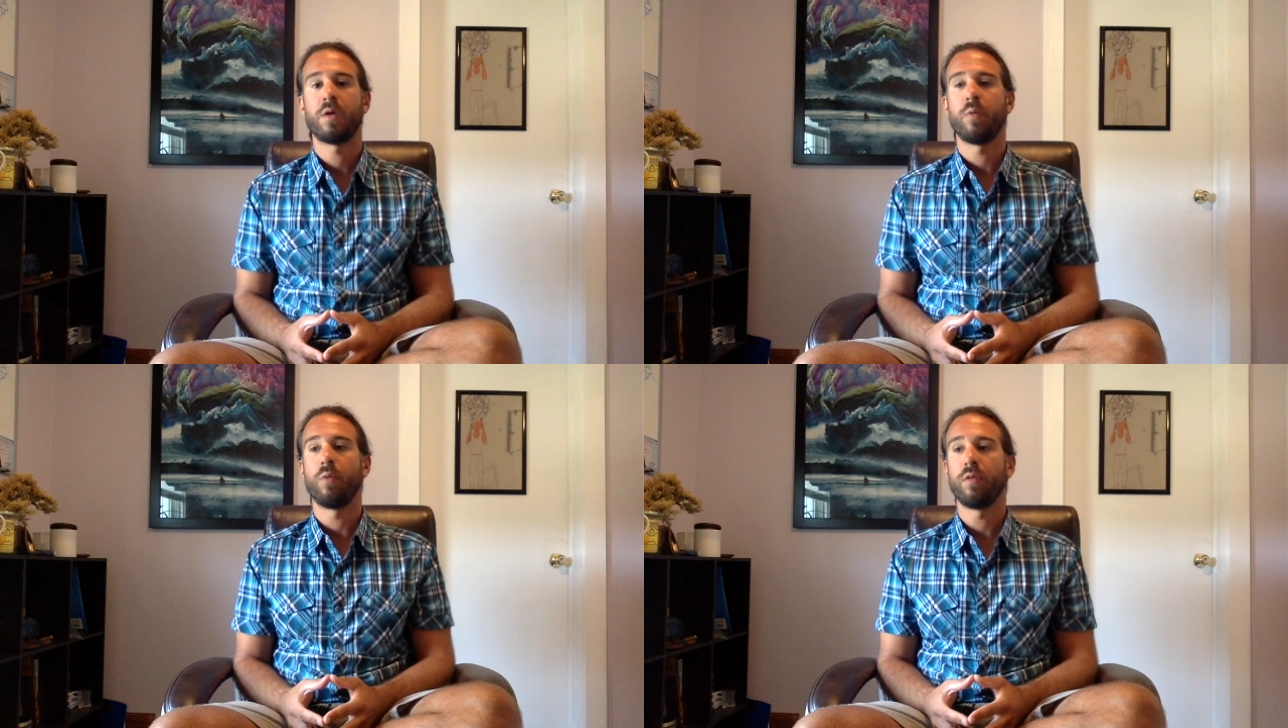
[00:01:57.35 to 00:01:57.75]

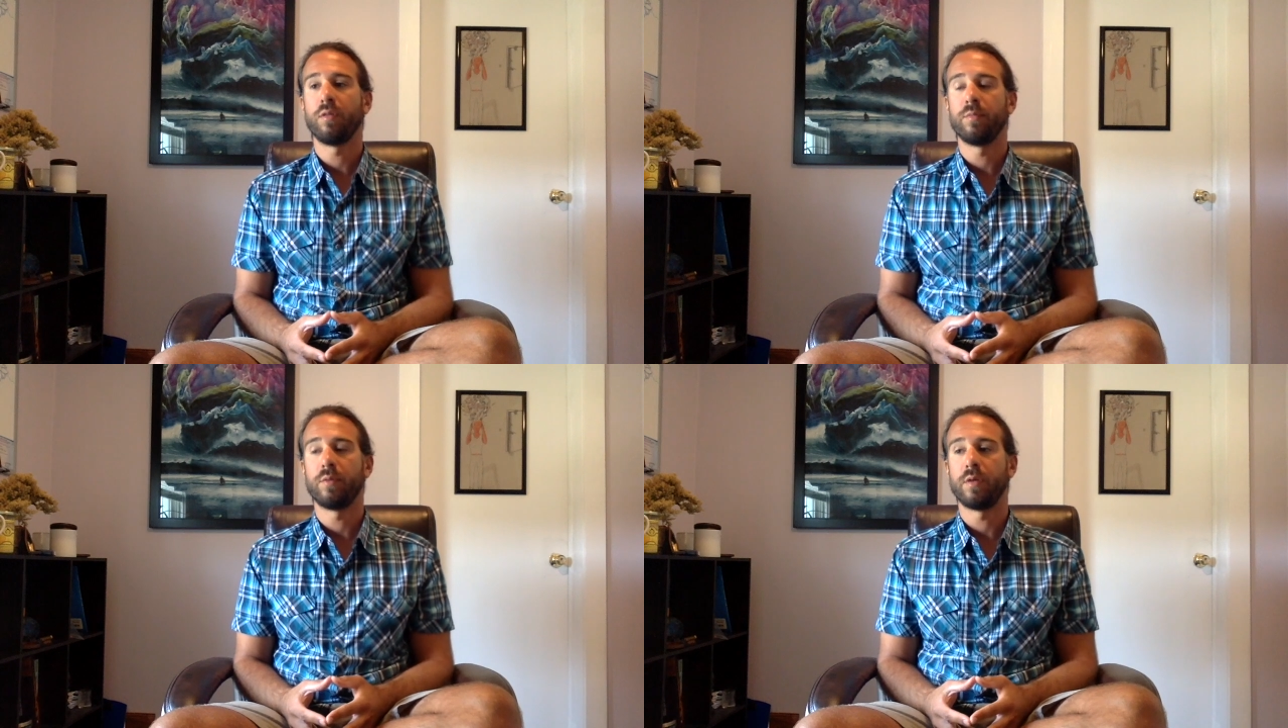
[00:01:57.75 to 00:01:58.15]
One of
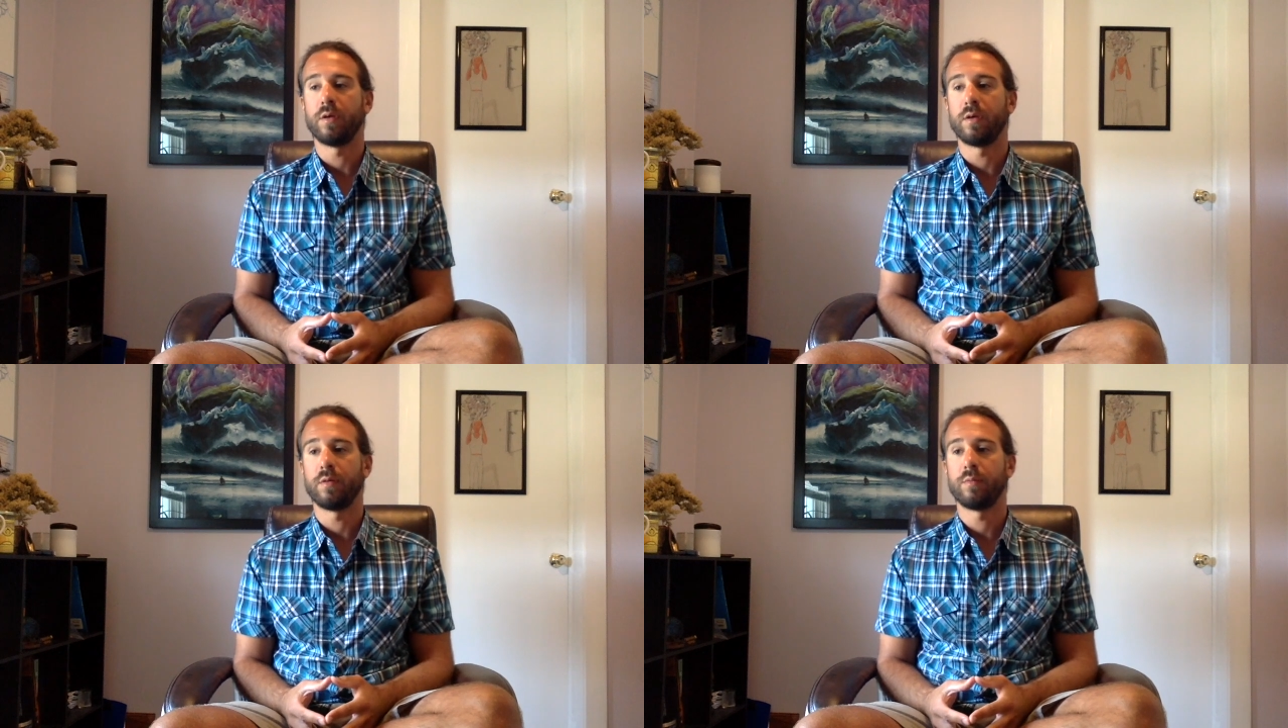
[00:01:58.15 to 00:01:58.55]
them,
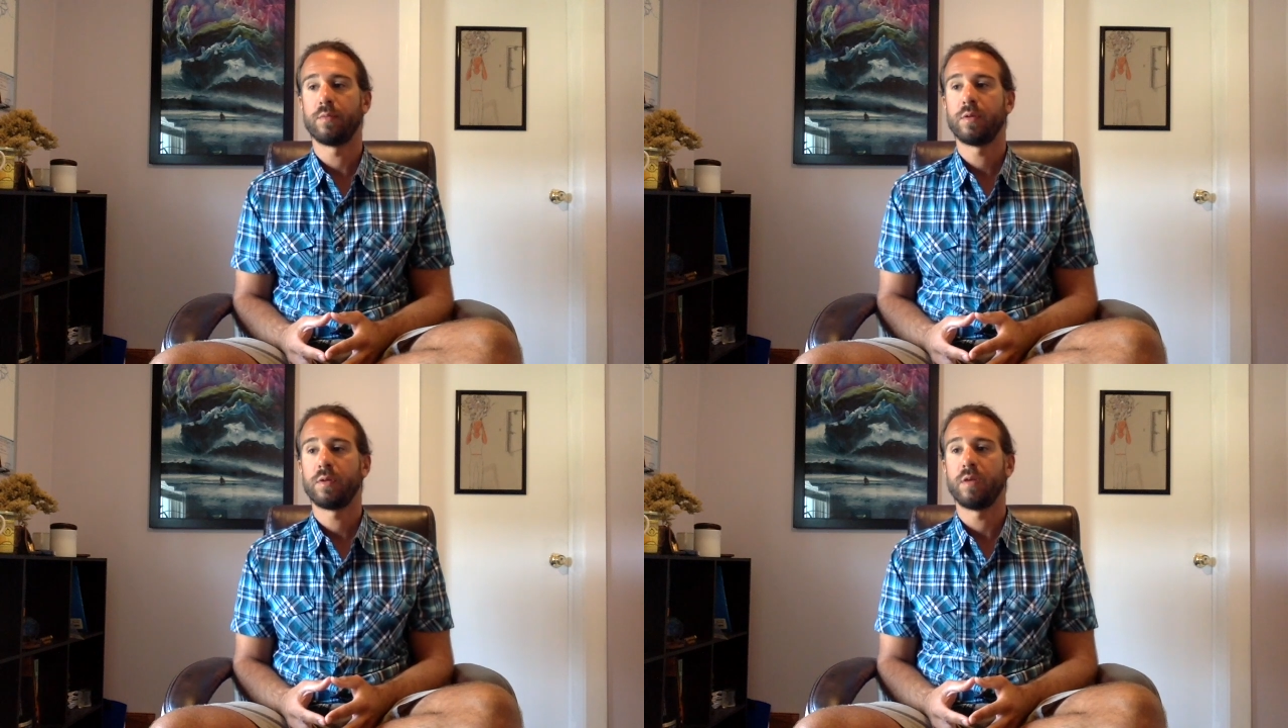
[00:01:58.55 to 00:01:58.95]

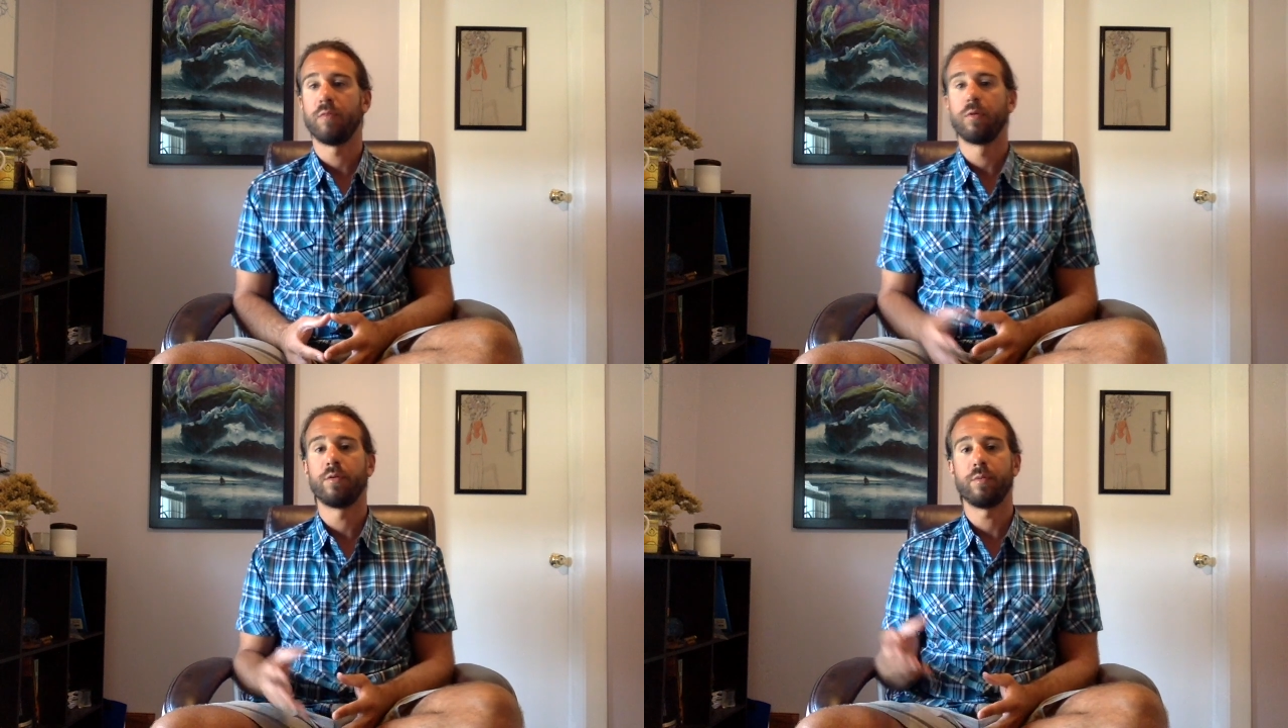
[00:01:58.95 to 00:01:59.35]
if
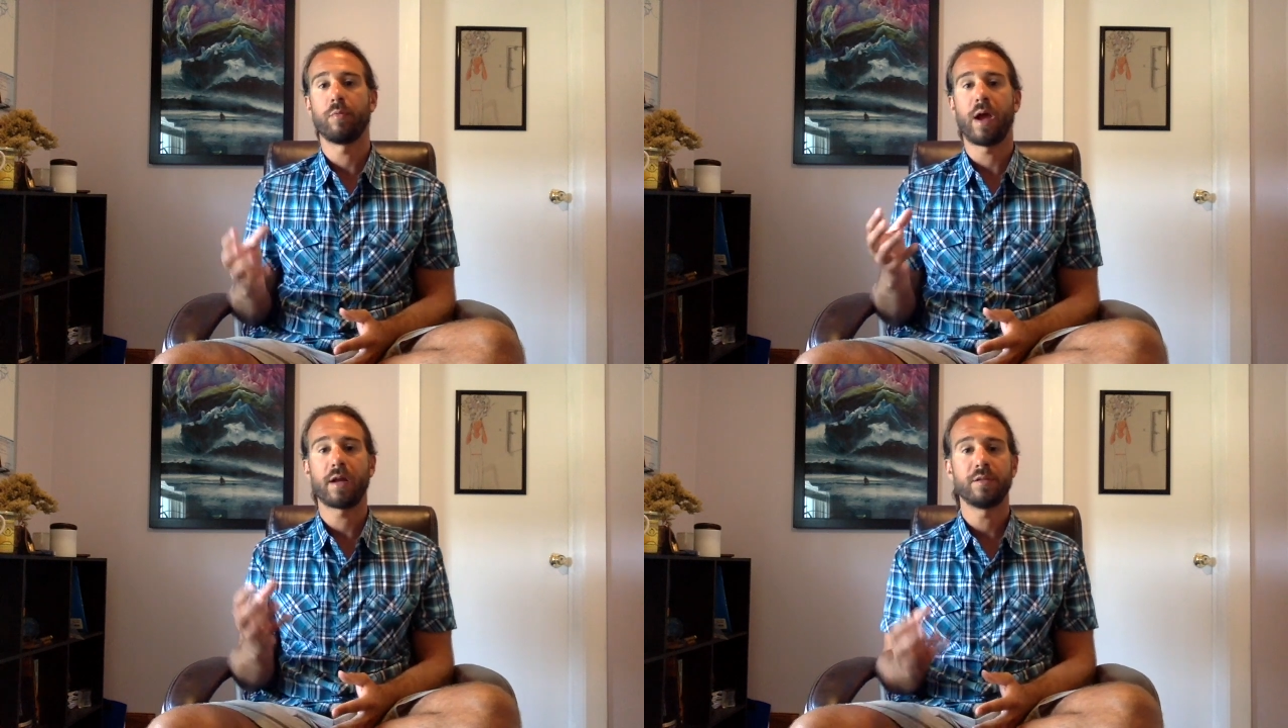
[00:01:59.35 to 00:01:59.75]
we're going to
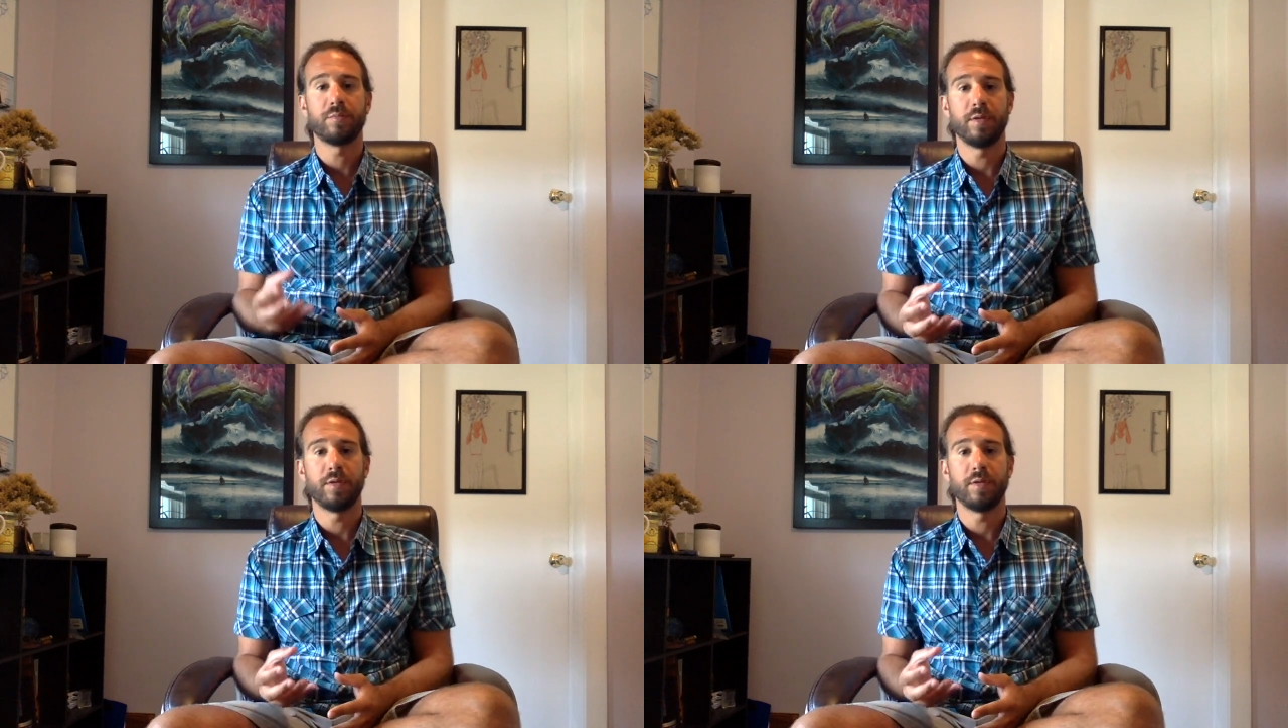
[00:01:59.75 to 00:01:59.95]
practice